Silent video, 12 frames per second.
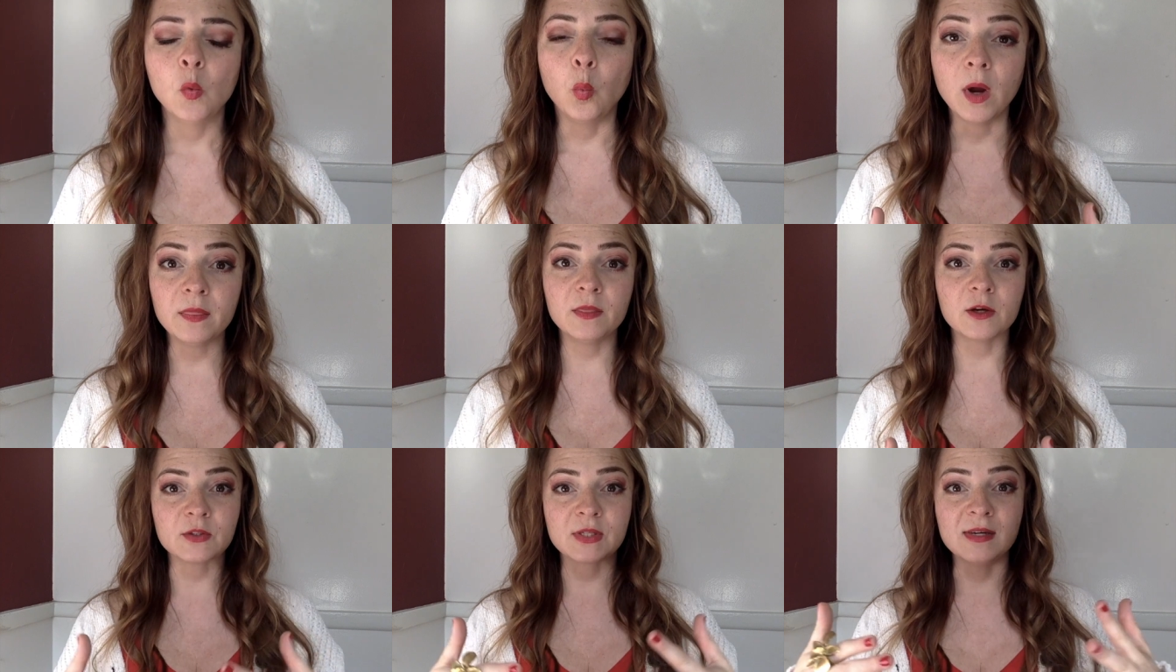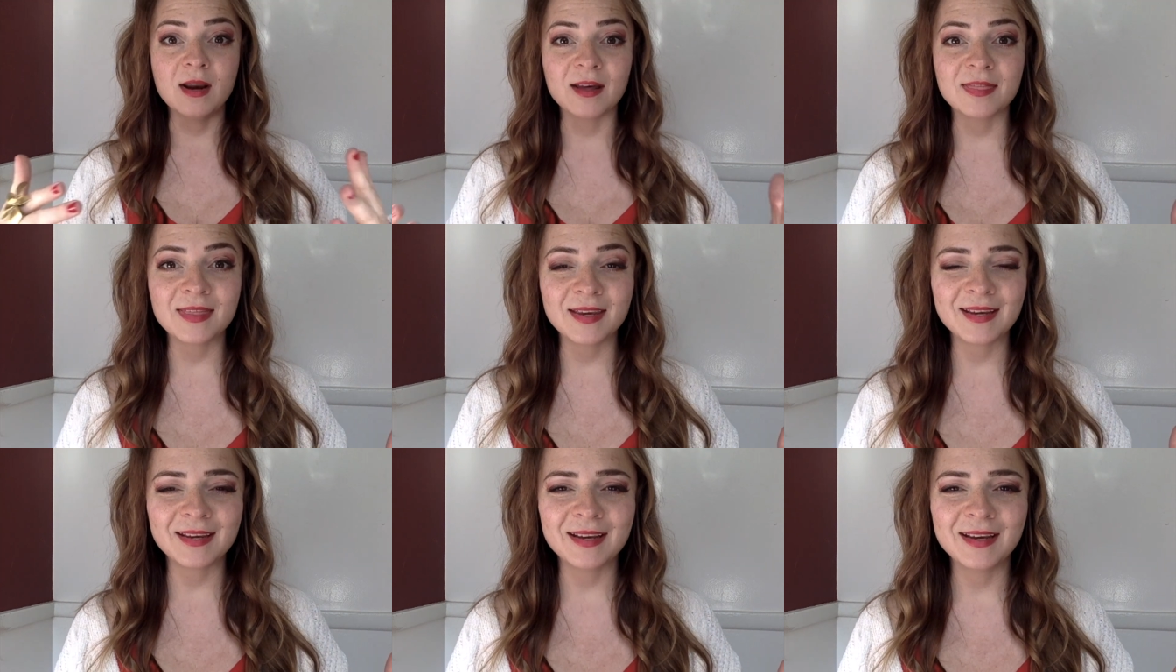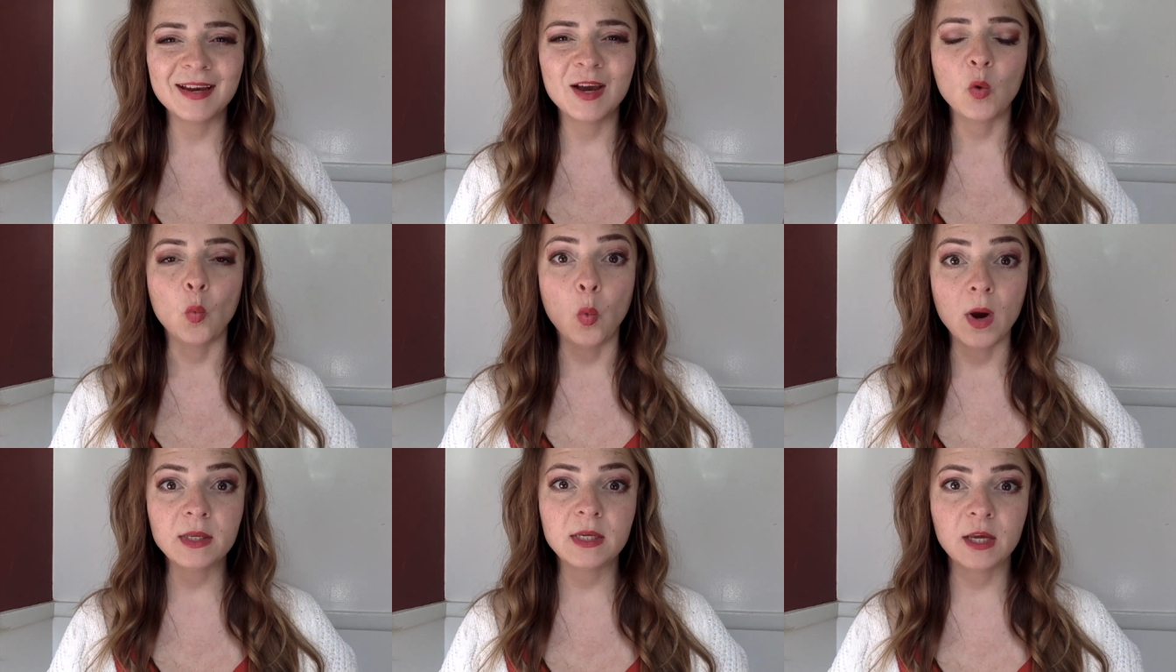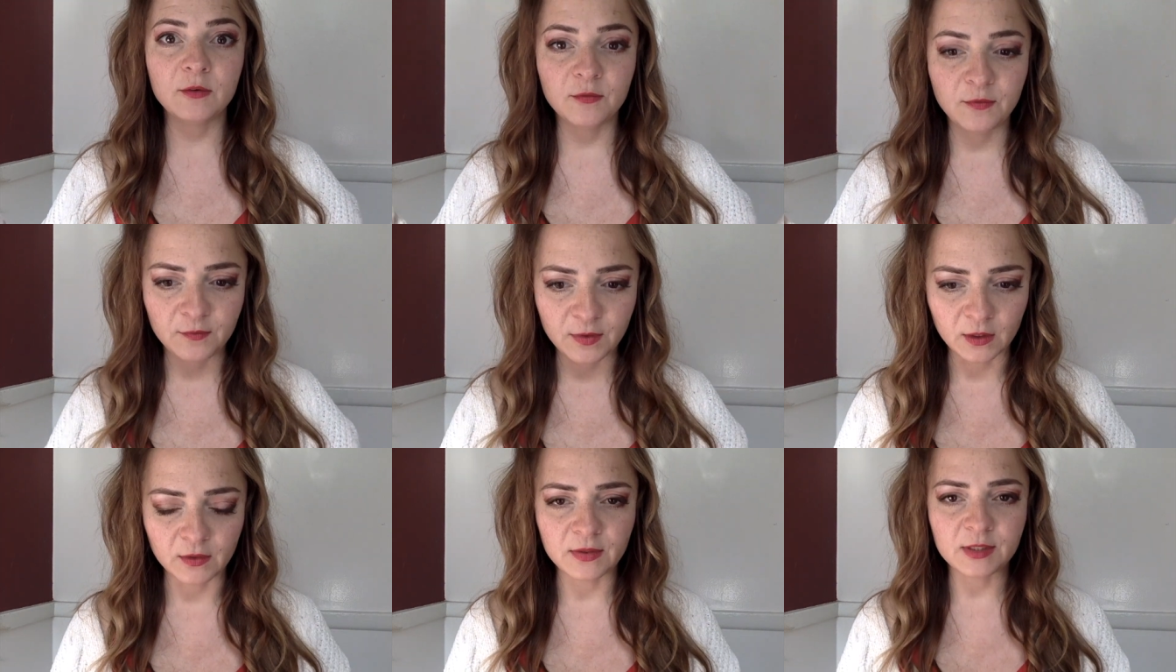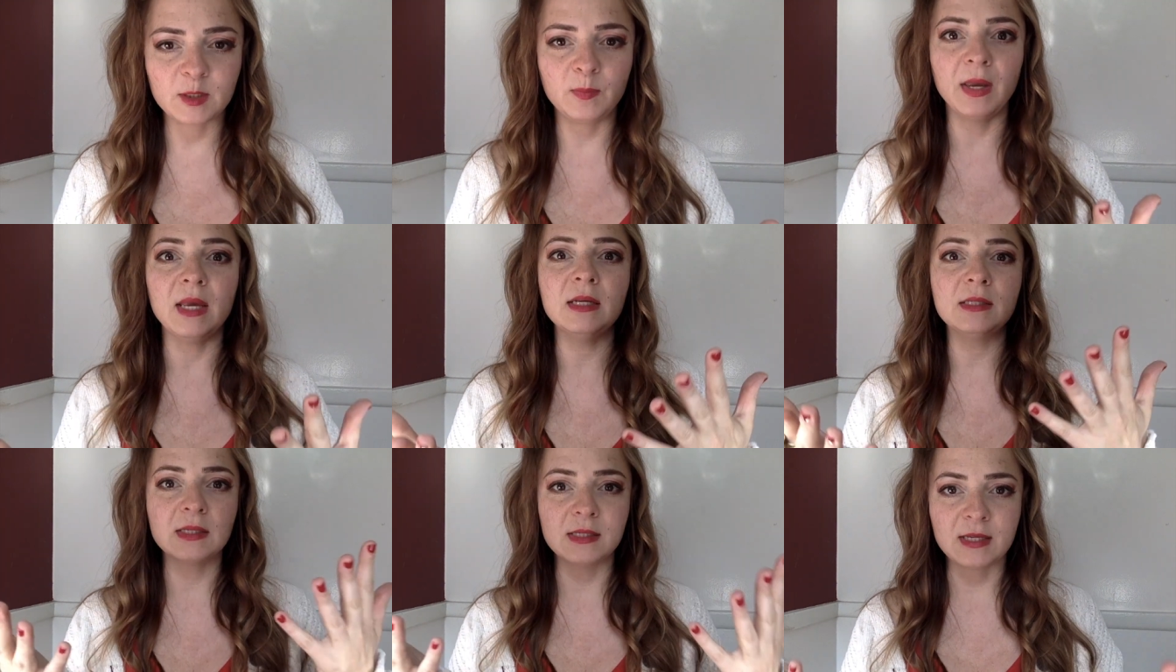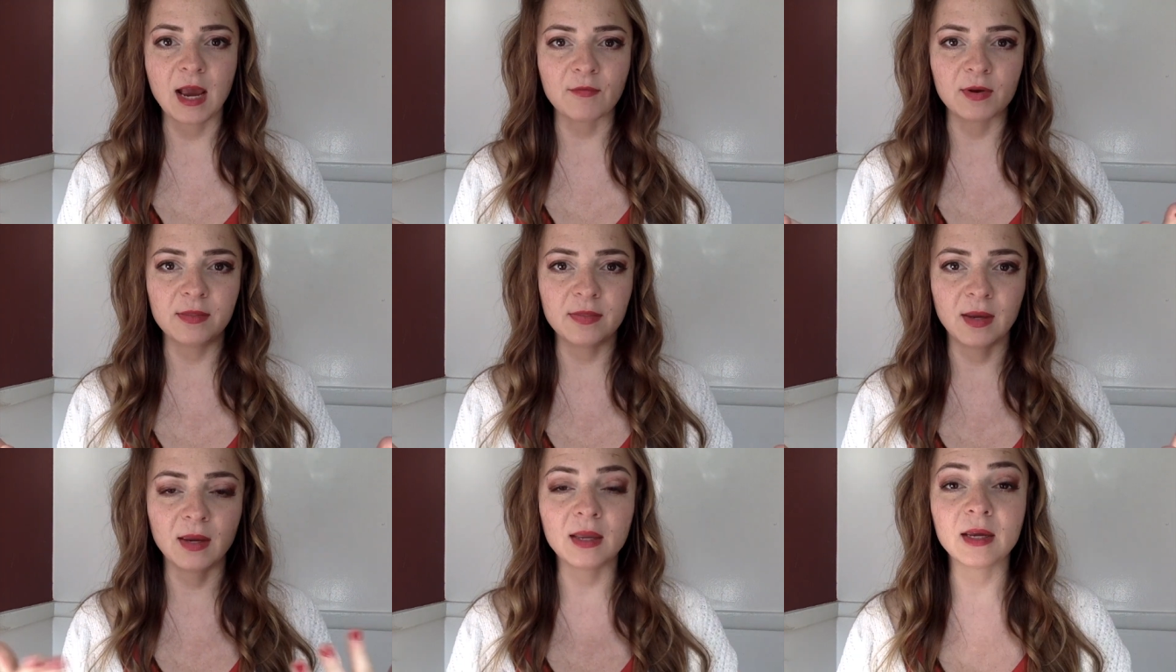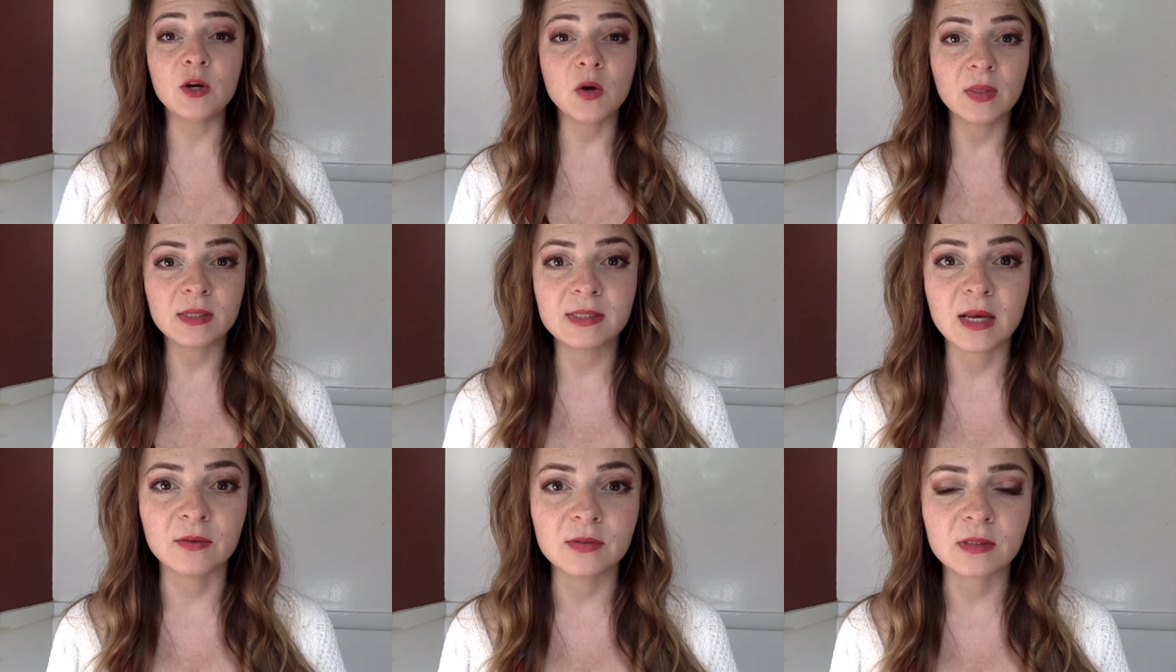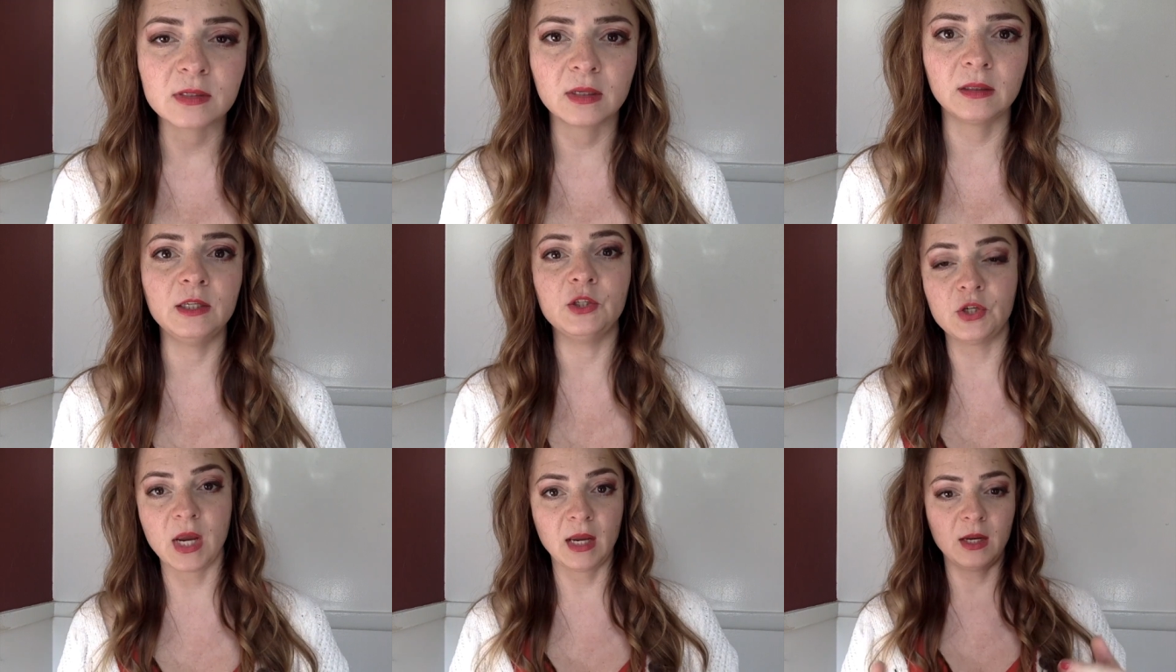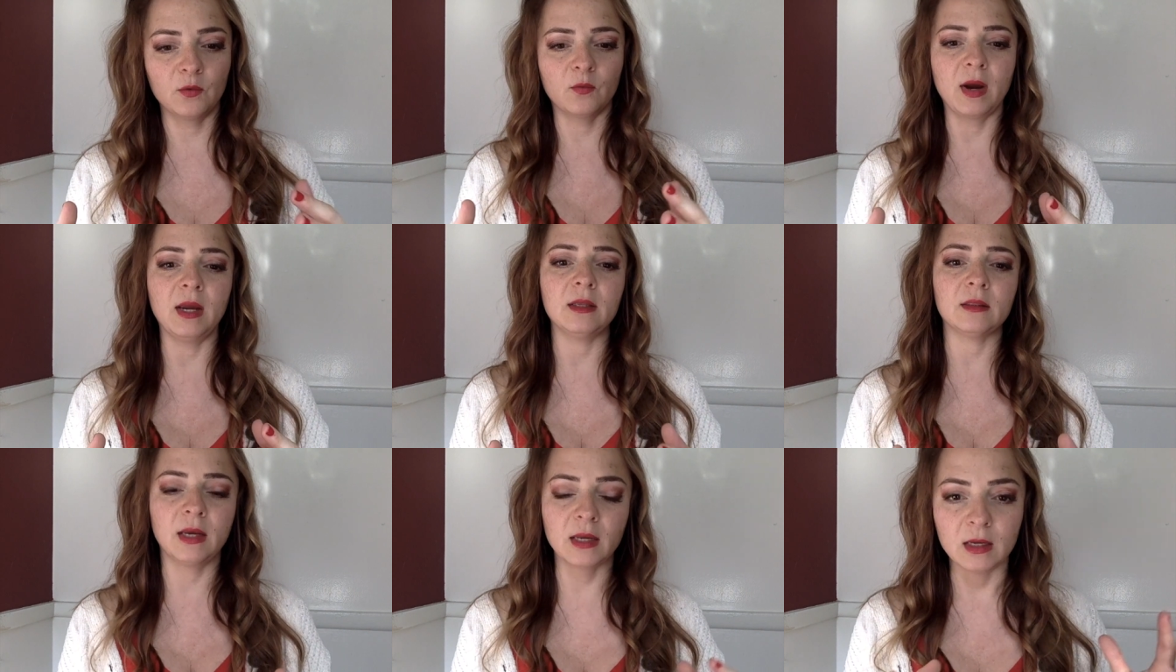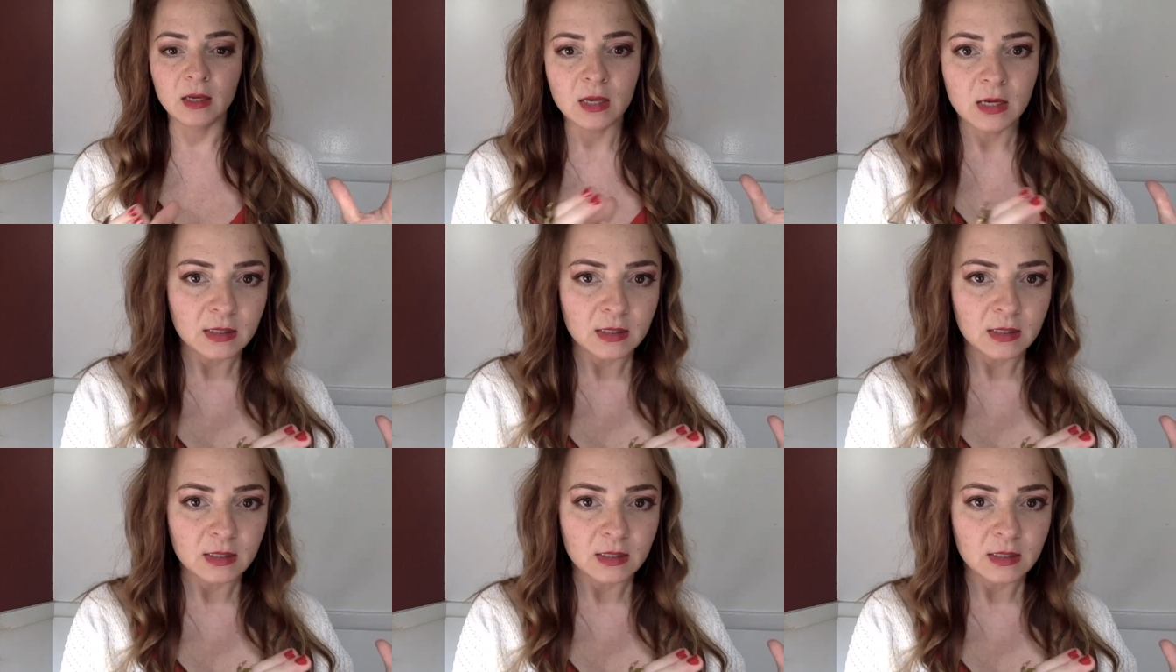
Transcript: When there's nothing, what can fill the space is everything. And I know that sounds cliche, right? Like,